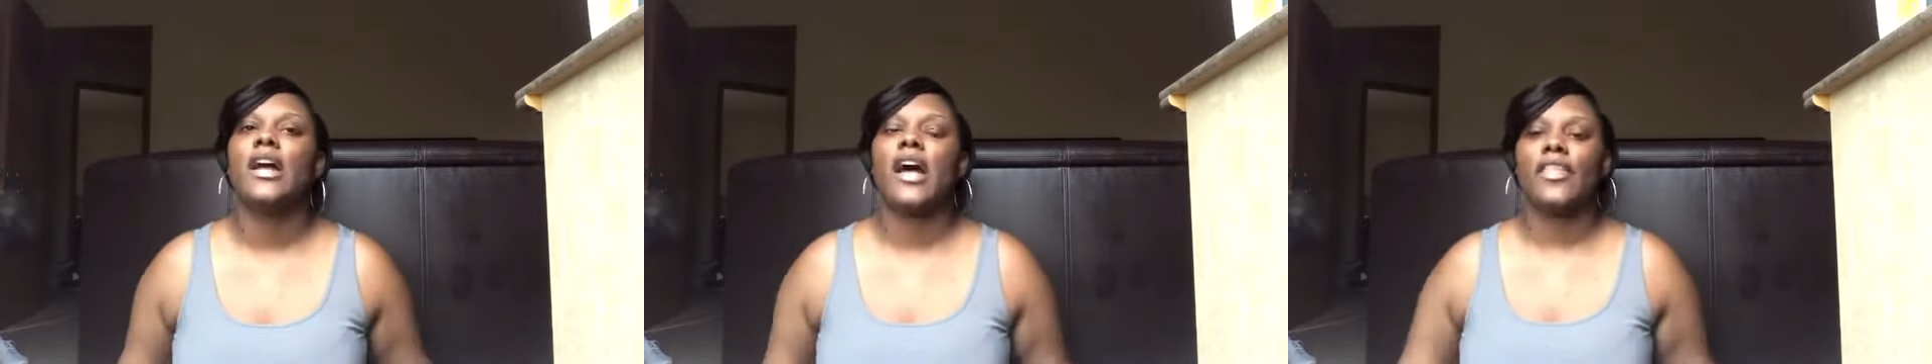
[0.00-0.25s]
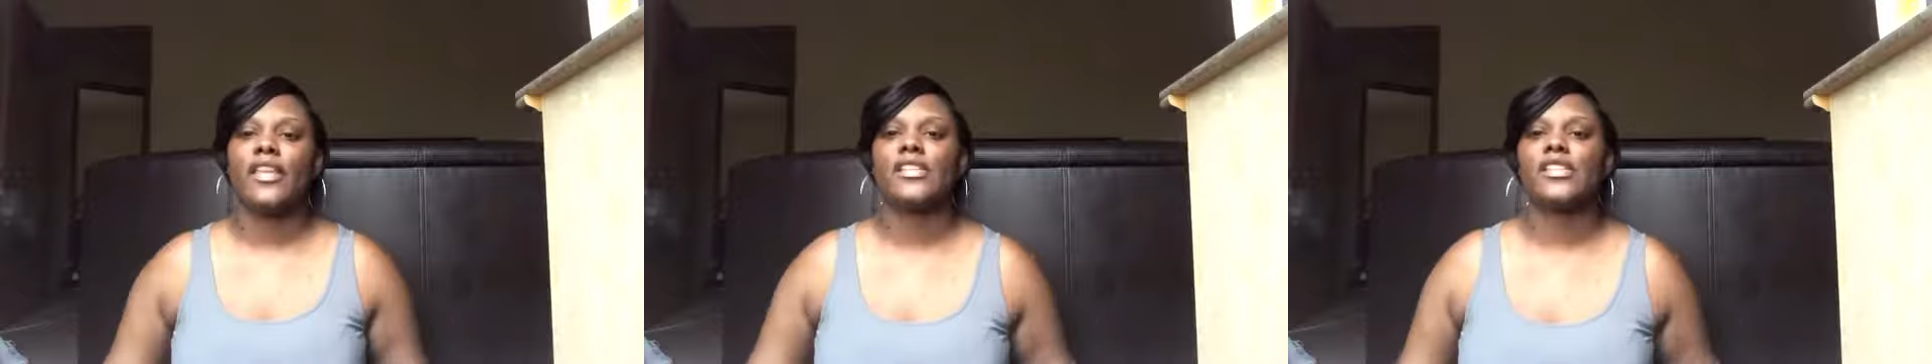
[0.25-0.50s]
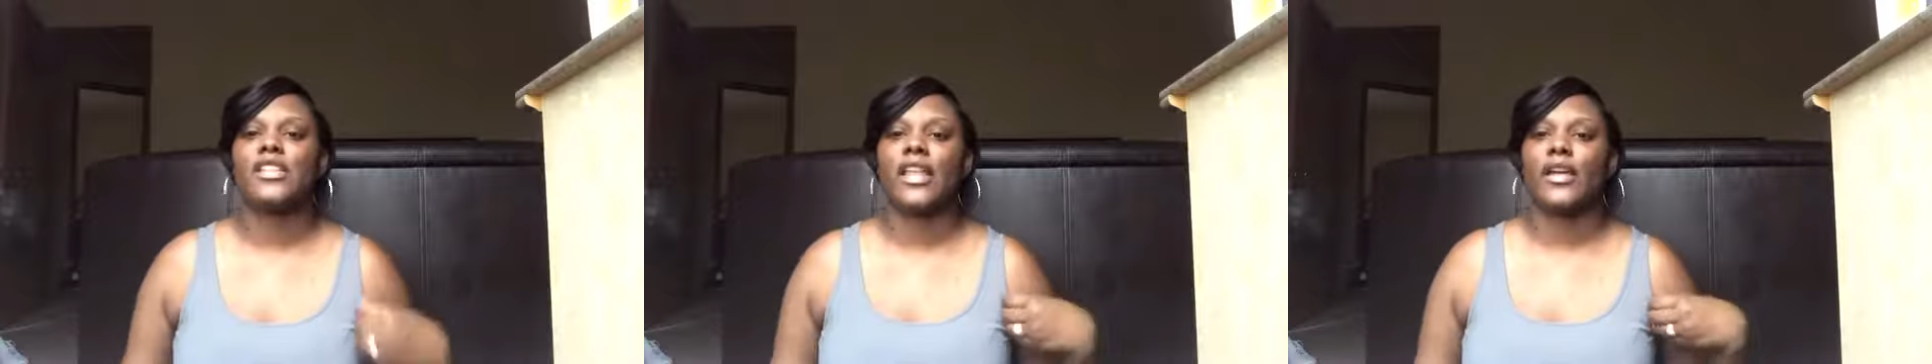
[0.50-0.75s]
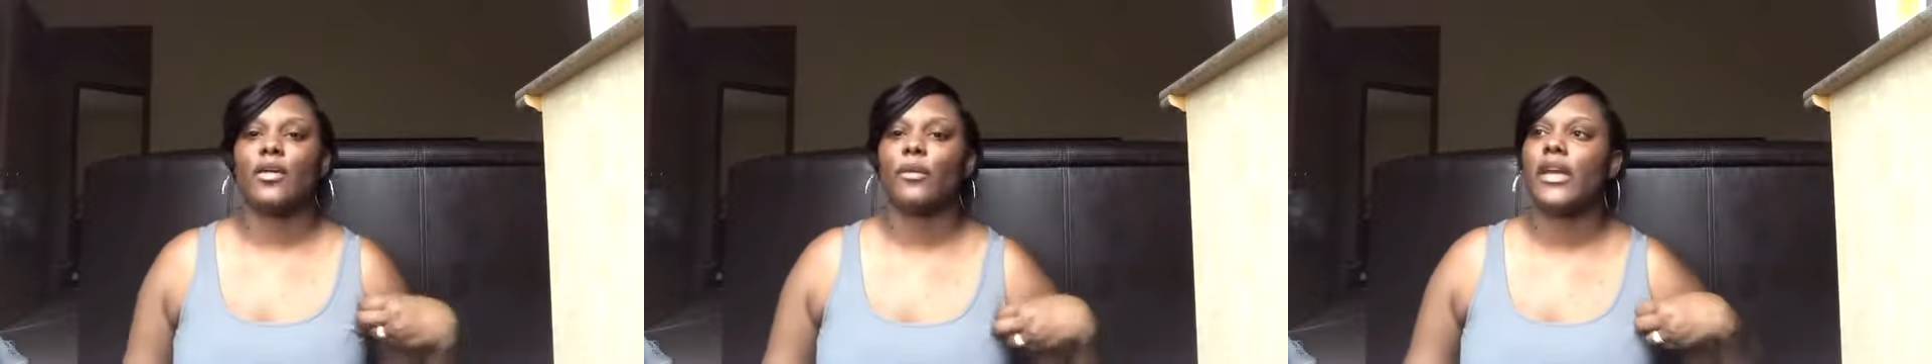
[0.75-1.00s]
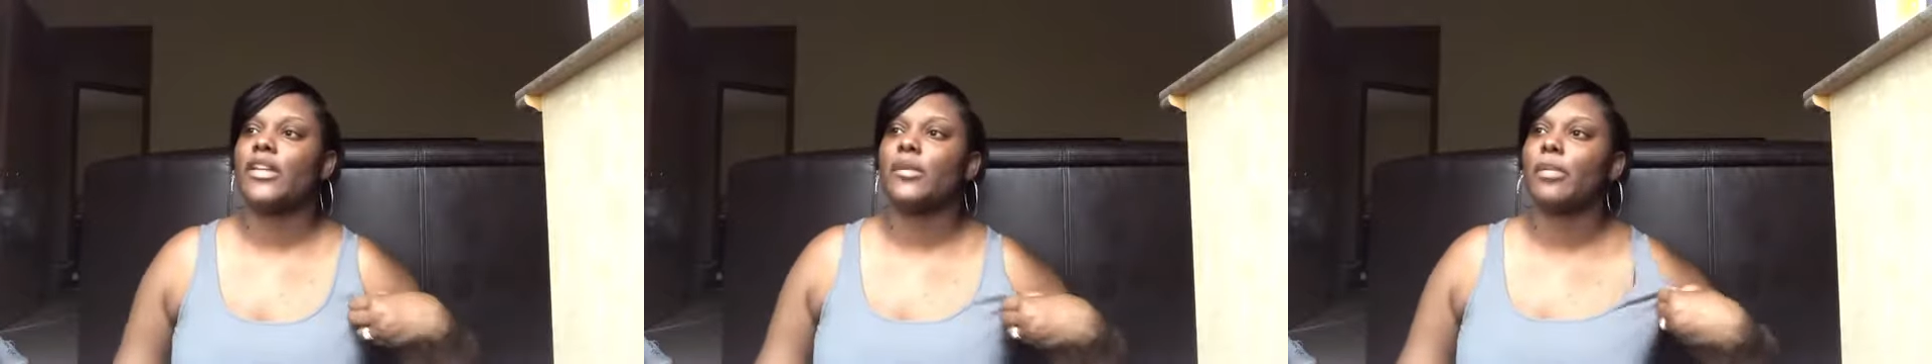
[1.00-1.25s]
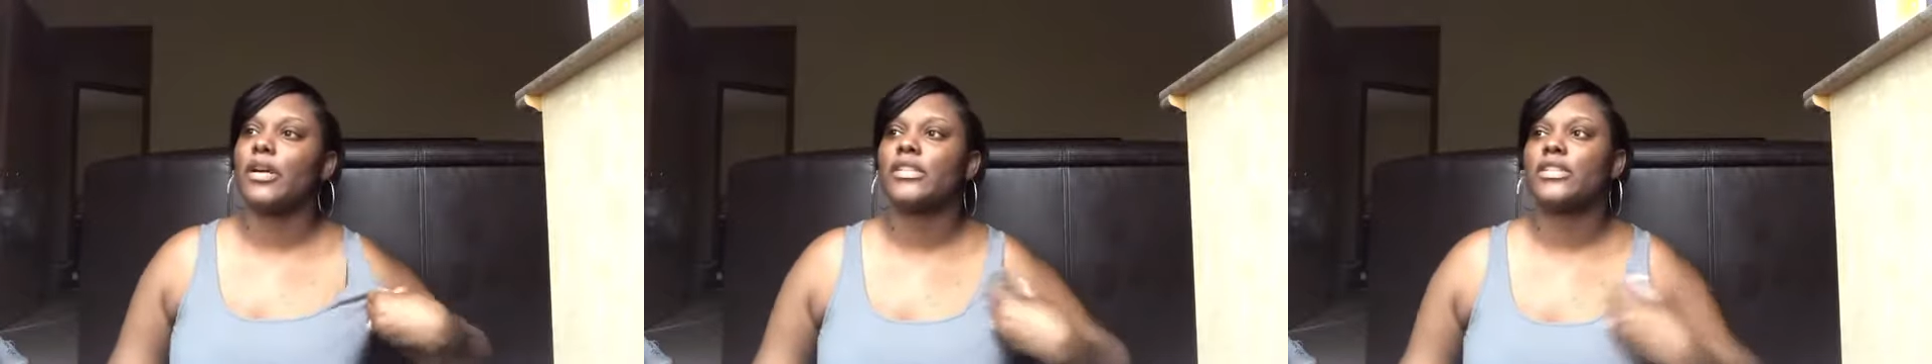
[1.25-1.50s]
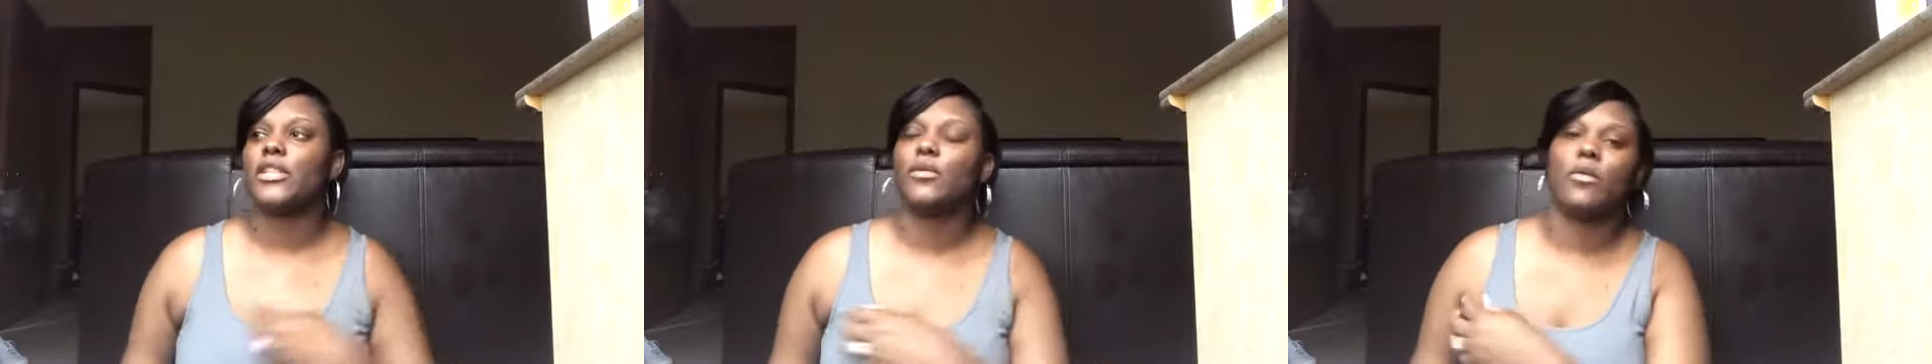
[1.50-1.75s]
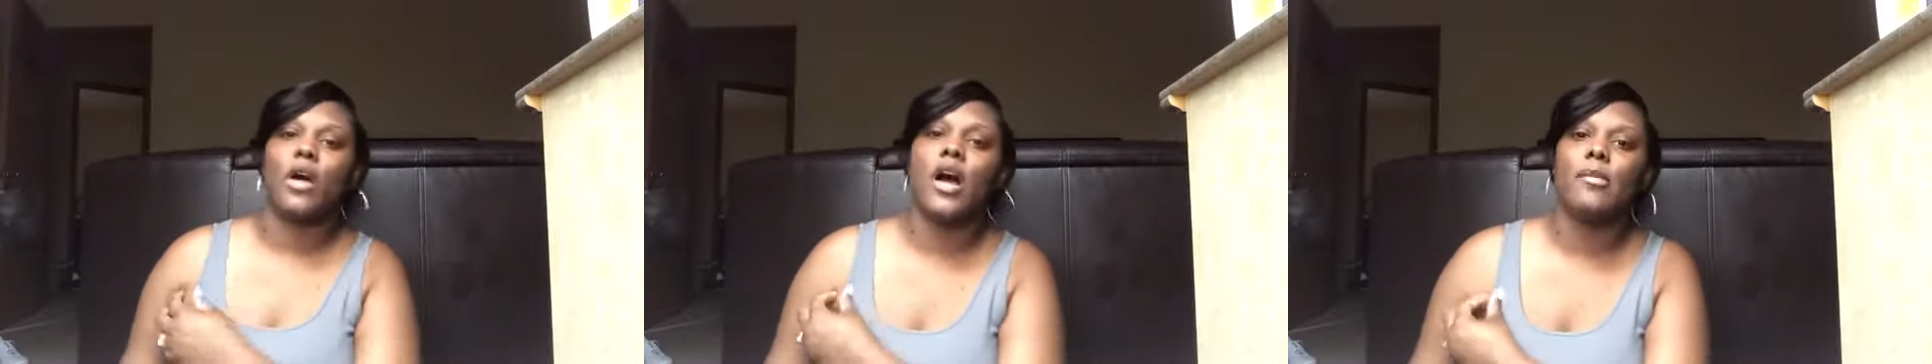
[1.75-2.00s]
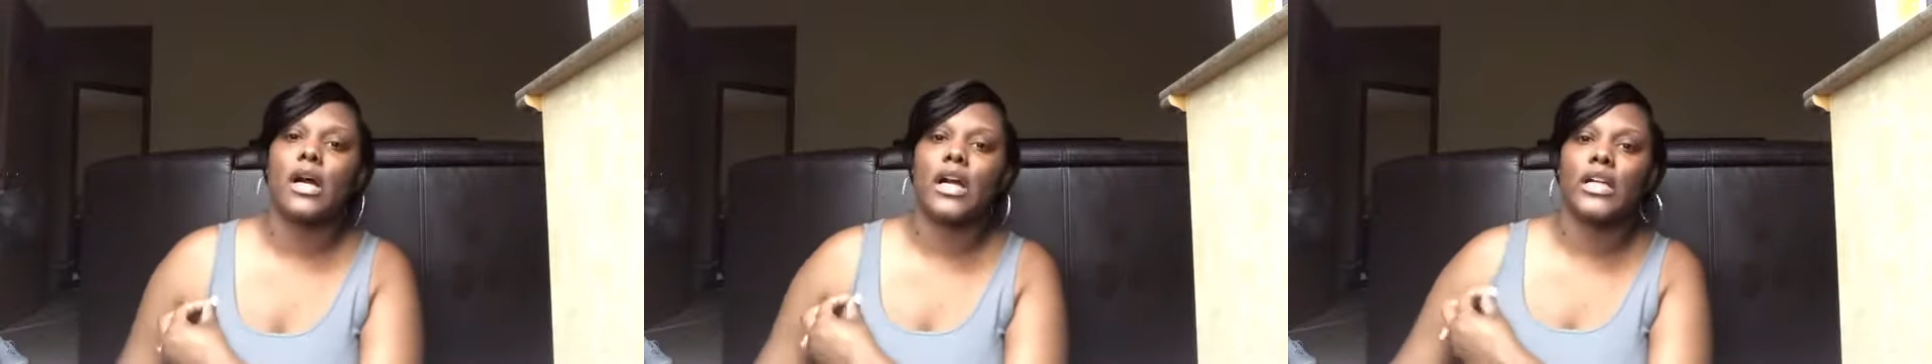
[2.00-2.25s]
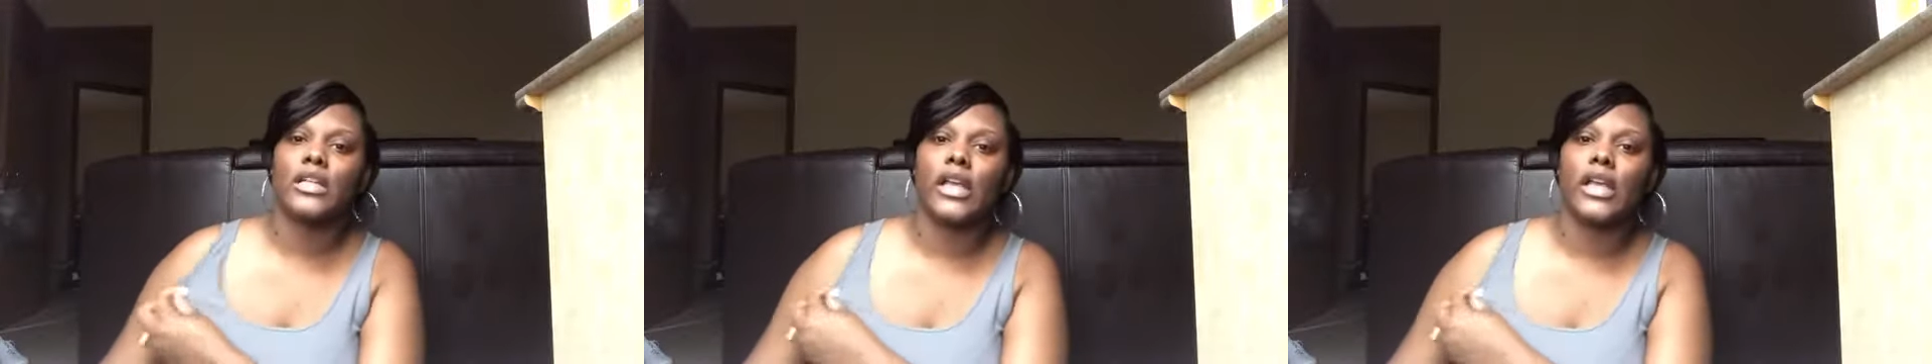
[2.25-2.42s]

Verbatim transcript: I think to like a random person in Walmart,